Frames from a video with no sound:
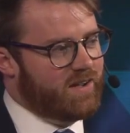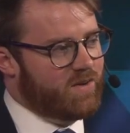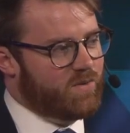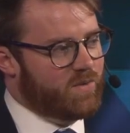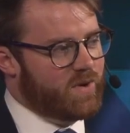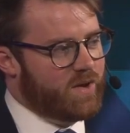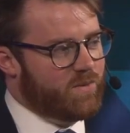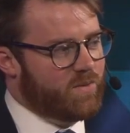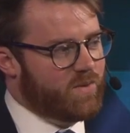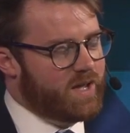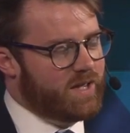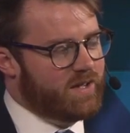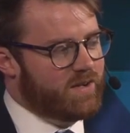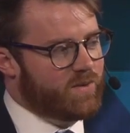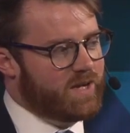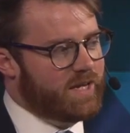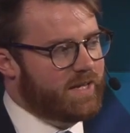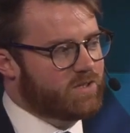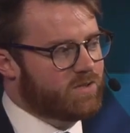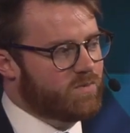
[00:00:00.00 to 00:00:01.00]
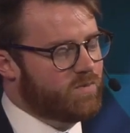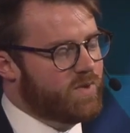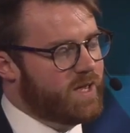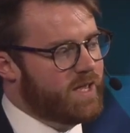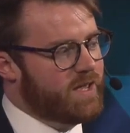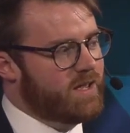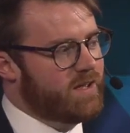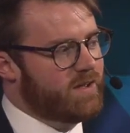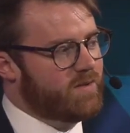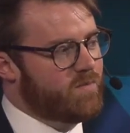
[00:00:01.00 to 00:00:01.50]
we need to
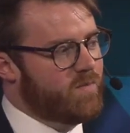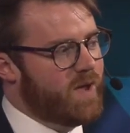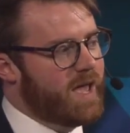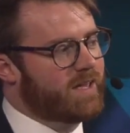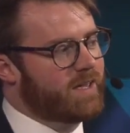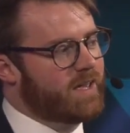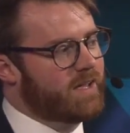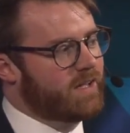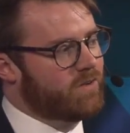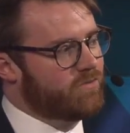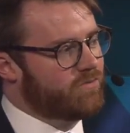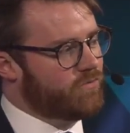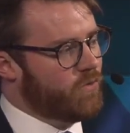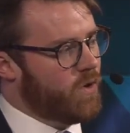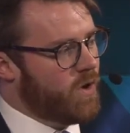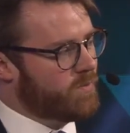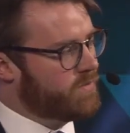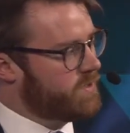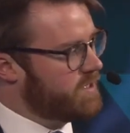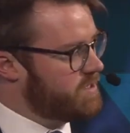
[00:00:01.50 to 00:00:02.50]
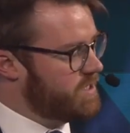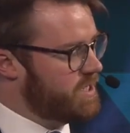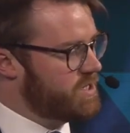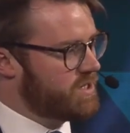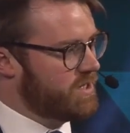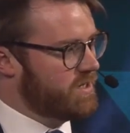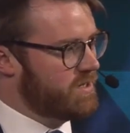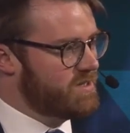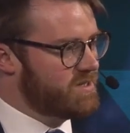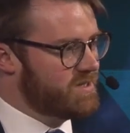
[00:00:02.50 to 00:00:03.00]
be making informed
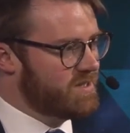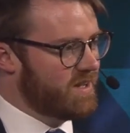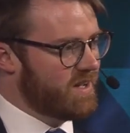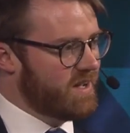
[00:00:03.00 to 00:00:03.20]
decisions,